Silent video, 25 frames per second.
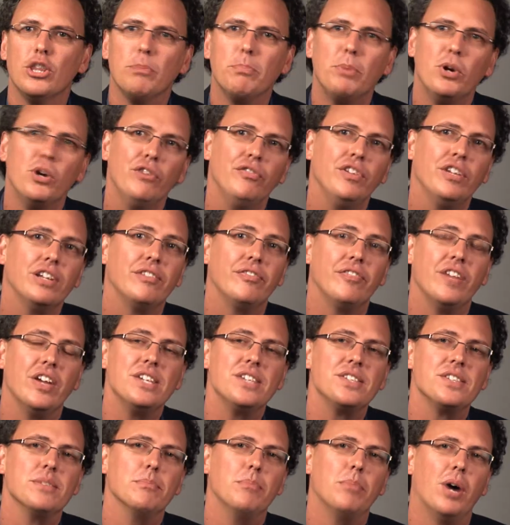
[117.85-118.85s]
The perfect
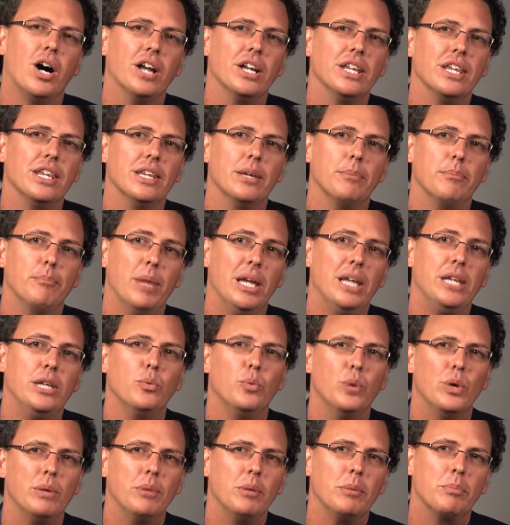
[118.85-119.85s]
face and body that many
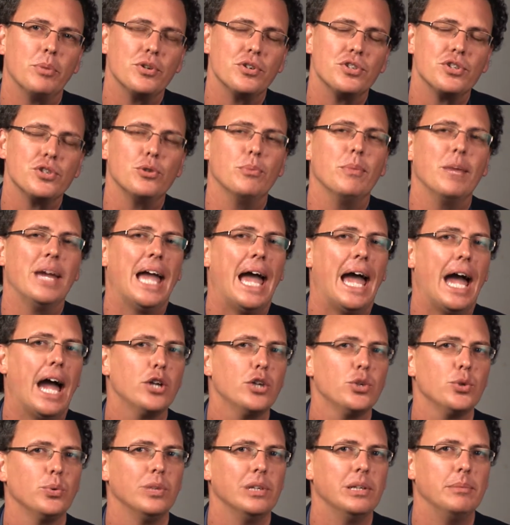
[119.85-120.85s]
women pursue may
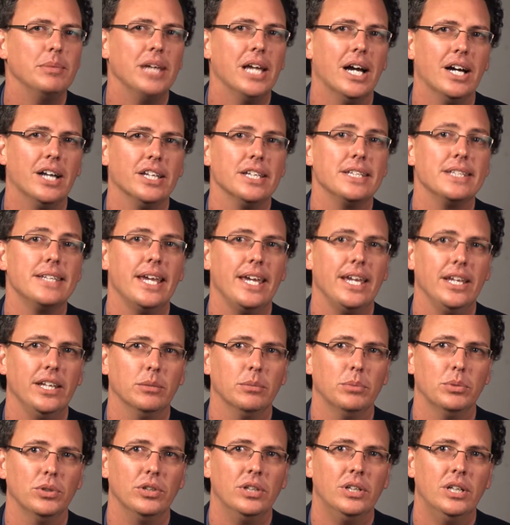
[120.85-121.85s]
actually be
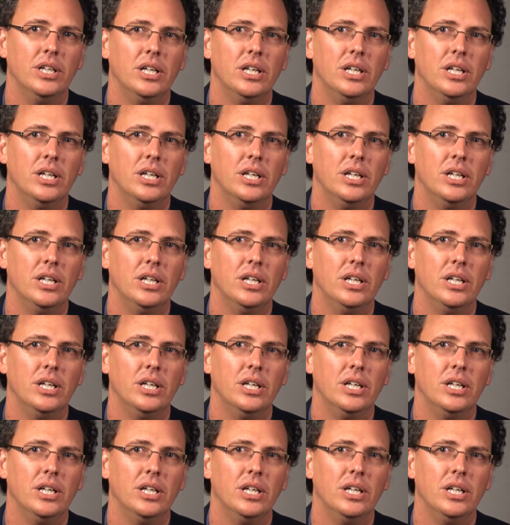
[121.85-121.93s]
unattainable.